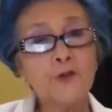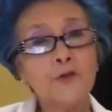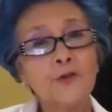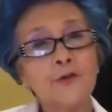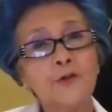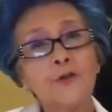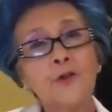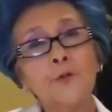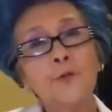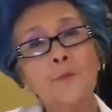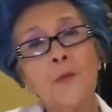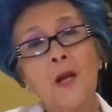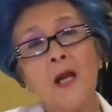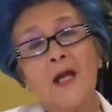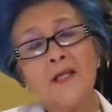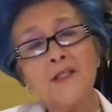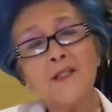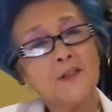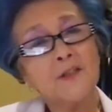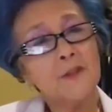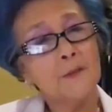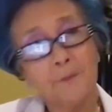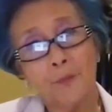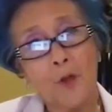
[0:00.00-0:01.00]
To my
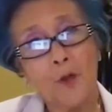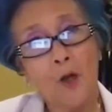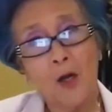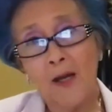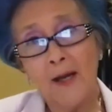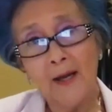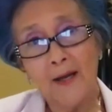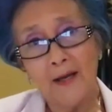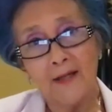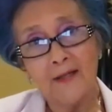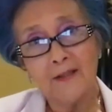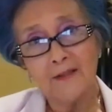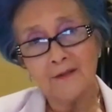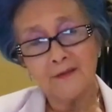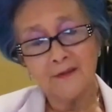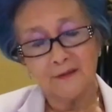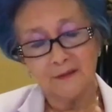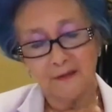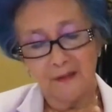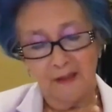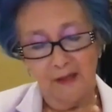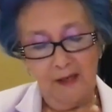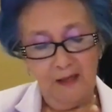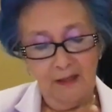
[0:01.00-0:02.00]
surprise,
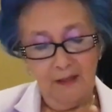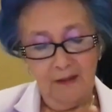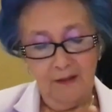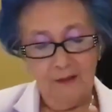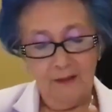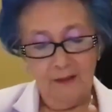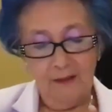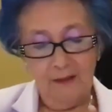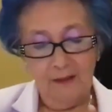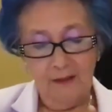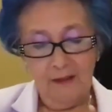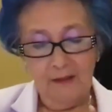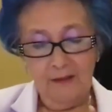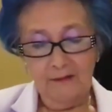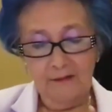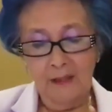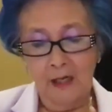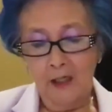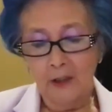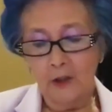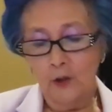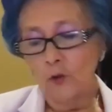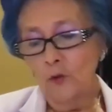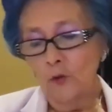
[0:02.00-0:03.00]

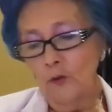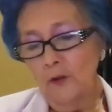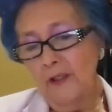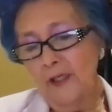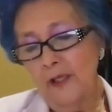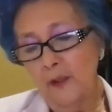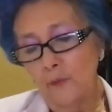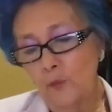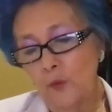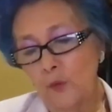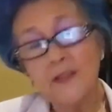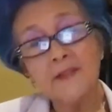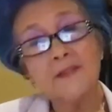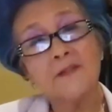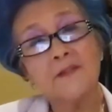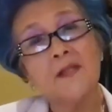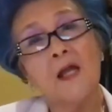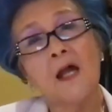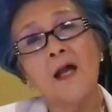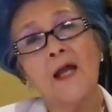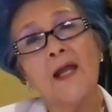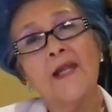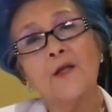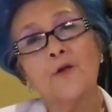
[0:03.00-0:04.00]
not only was
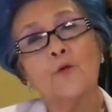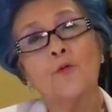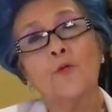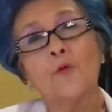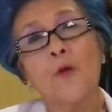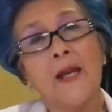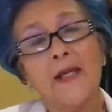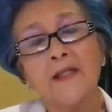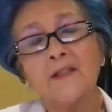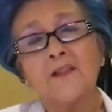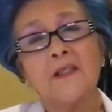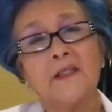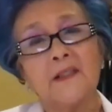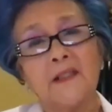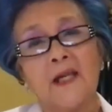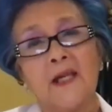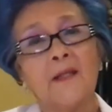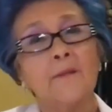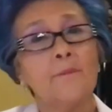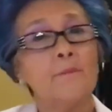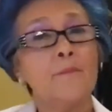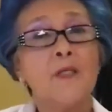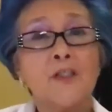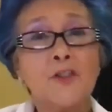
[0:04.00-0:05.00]
I granted
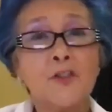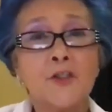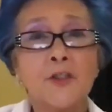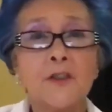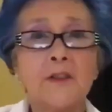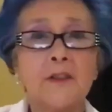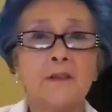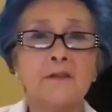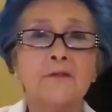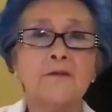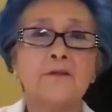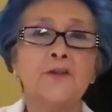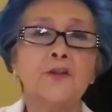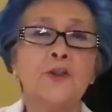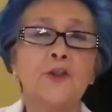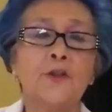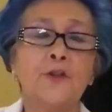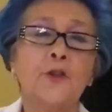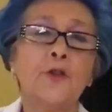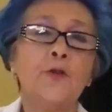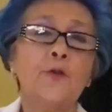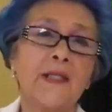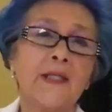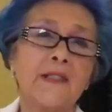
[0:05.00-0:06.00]
admission to
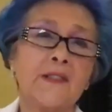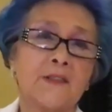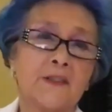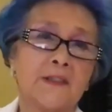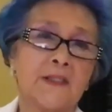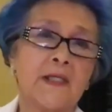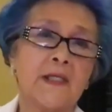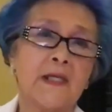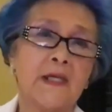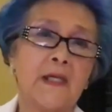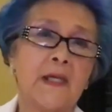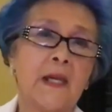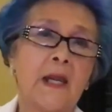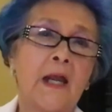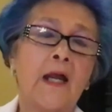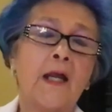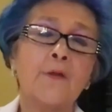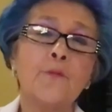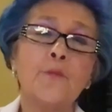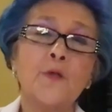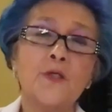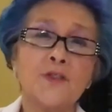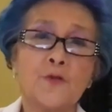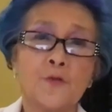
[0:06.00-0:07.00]
USC, I
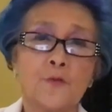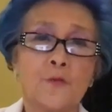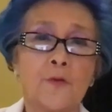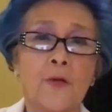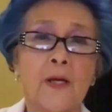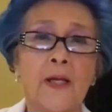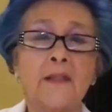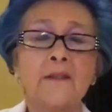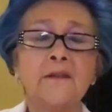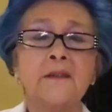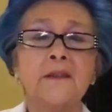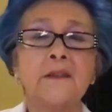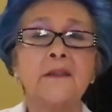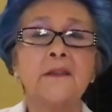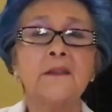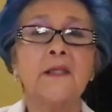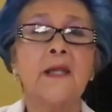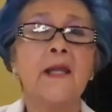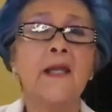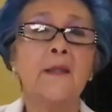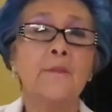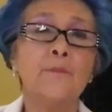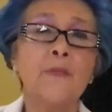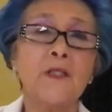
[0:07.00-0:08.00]
was granted
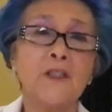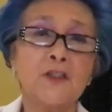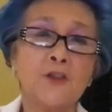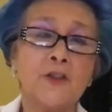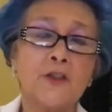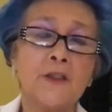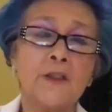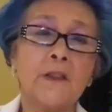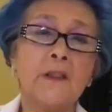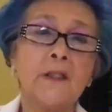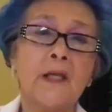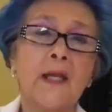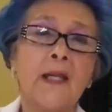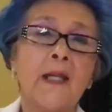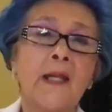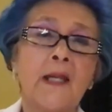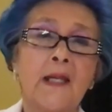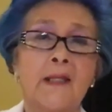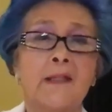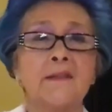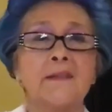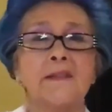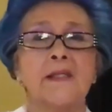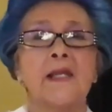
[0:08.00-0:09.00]
admission
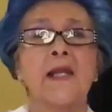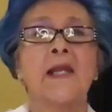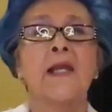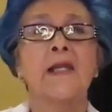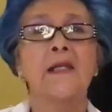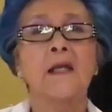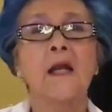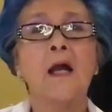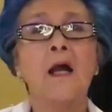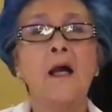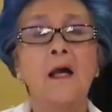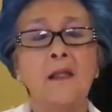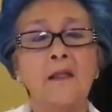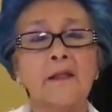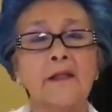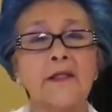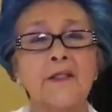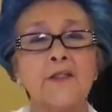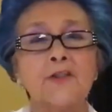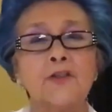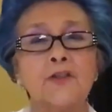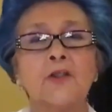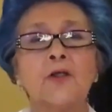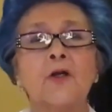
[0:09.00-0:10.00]
as a
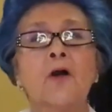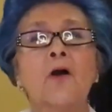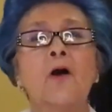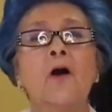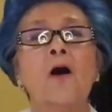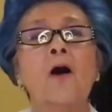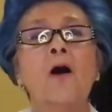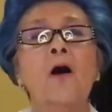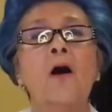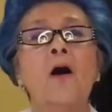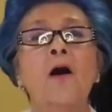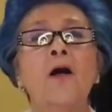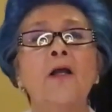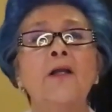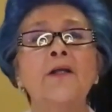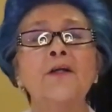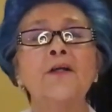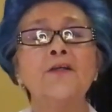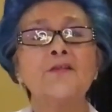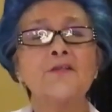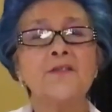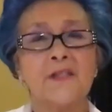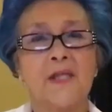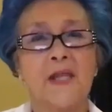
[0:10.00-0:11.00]
college
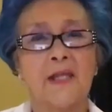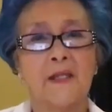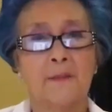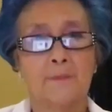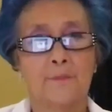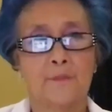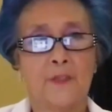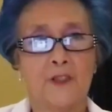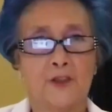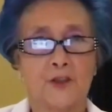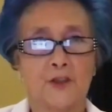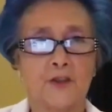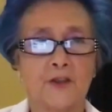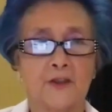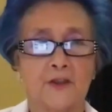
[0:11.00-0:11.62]
honors admission